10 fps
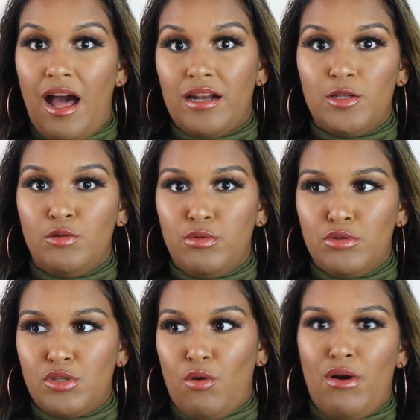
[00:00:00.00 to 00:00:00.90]
Honolulu
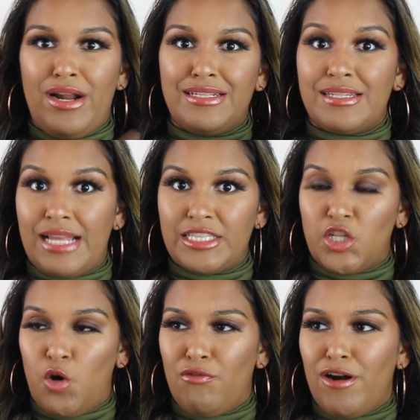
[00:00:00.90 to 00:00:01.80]
store and send
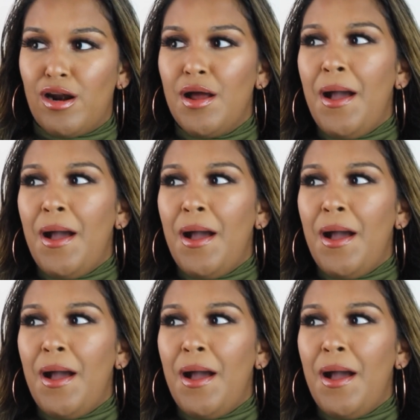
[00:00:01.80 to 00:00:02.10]
it over,